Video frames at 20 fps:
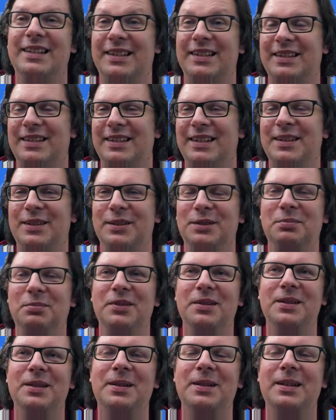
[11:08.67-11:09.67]
That's
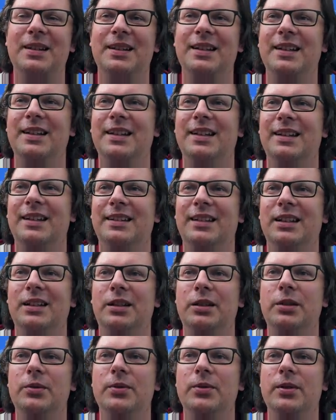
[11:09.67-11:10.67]
obvious. Then
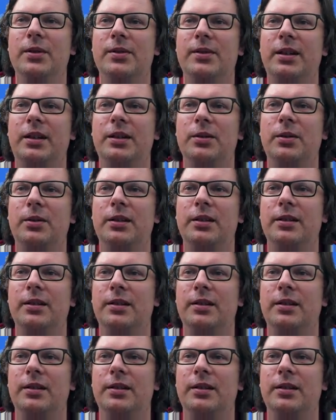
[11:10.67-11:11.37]
use the security,